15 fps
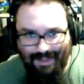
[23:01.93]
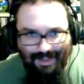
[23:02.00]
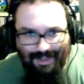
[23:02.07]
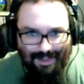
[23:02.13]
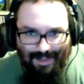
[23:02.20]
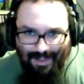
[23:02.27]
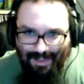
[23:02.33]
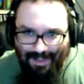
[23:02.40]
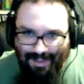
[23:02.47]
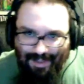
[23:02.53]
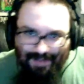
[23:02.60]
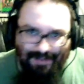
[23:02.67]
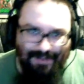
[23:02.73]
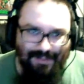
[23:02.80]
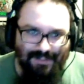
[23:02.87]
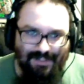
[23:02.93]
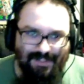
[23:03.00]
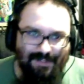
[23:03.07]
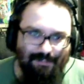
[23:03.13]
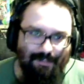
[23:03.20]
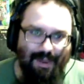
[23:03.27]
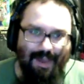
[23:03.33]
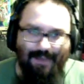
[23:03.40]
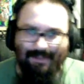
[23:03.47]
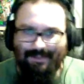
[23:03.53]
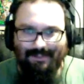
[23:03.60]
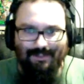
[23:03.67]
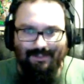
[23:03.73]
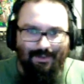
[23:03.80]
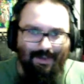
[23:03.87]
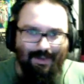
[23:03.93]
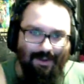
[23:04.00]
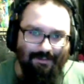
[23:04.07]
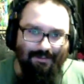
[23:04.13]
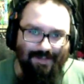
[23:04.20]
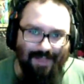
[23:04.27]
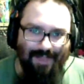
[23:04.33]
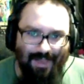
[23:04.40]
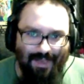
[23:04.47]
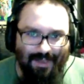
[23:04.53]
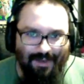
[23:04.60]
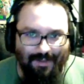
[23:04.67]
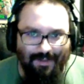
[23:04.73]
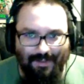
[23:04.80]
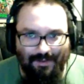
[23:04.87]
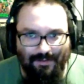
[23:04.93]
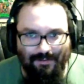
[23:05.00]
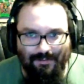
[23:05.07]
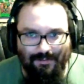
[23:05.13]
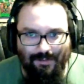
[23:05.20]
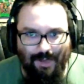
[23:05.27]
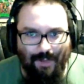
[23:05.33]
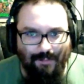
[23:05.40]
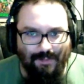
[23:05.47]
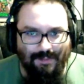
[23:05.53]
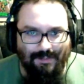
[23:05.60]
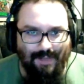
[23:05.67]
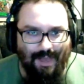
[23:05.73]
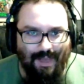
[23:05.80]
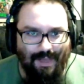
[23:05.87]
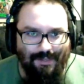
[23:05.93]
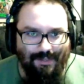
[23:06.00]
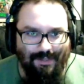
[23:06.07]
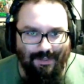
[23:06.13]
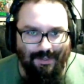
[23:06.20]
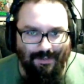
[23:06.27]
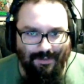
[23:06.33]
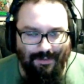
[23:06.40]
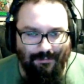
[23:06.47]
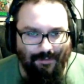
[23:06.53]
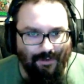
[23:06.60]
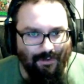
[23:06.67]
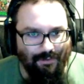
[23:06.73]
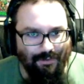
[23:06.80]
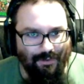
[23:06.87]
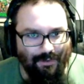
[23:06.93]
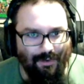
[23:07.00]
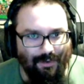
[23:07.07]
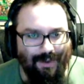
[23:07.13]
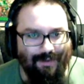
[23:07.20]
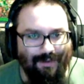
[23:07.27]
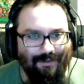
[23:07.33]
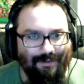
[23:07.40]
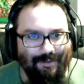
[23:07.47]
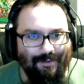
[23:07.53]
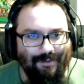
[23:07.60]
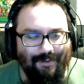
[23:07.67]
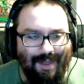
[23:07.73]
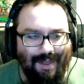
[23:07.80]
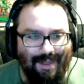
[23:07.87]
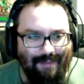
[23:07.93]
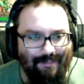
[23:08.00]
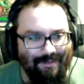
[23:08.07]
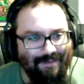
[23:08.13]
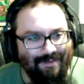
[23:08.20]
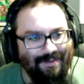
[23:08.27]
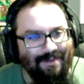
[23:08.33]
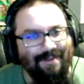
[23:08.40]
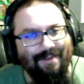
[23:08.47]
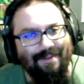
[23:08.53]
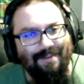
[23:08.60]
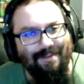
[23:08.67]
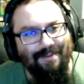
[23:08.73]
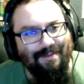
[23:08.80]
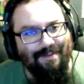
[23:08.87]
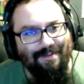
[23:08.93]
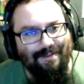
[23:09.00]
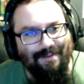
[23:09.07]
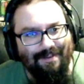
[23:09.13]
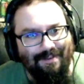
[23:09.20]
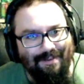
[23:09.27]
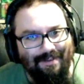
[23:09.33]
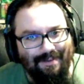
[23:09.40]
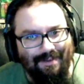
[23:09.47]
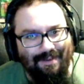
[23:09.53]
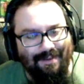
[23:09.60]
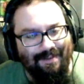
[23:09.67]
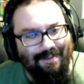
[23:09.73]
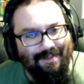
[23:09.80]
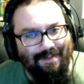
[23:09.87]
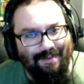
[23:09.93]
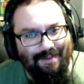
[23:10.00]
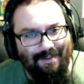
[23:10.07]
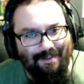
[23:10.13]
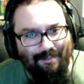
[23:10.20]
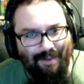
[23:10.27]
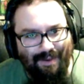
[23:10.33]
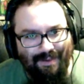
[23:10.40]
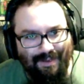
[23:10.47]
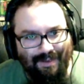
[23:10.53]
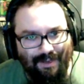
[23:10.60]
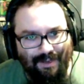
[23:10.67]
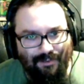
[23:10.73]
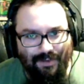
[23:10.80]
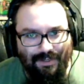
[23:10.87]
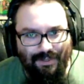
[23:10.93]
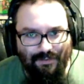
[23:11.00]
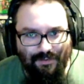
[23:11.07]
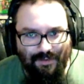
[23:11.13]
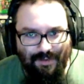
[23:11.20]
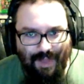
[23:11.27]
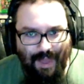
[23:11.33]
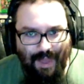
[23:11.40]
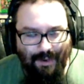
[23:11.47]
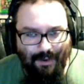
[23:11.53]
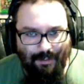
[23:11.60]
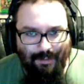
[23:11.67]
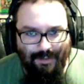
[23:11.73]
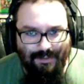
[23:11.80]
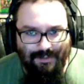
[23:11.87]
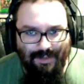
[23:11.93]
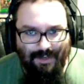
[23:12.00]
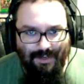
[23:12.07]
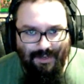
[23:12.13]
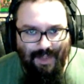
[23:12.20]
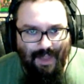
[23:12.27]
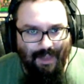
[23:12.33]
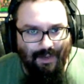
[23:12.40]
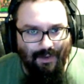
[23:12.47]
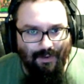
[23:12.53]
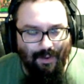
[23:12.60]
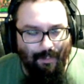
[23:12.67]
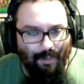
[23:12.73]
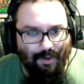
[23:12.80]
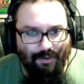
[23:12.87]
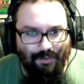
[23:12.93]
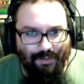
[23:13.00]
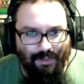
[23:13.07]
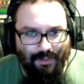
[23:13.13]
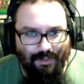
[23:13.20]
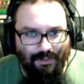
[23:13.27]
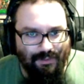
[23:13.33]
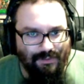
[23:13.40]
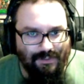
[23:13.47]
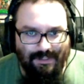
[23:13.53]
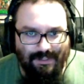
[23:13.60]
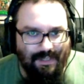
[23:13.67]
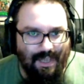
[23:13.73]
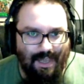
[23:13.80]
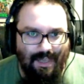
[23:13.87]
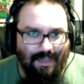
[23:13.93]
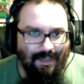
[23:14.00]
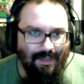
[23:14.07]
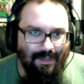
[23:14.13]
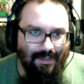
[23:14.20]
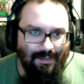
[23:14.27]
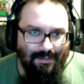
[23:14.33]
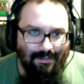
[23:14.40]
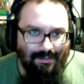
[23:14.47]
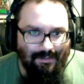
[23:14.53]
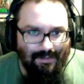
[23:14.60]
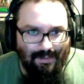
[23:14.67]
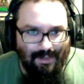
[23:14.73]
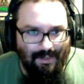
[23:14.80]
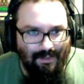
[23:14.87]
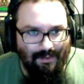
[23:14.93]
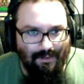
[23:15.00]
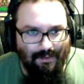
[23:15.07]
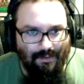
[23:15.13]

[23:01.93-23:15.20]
And he just smacks the sword out of his hand and then drops his hatchet. And then they fall on the ground. I'm like, what? And then the bad guy reaches for a dagger, but it's not a dagger. Apparently, it closes the gate, and the gate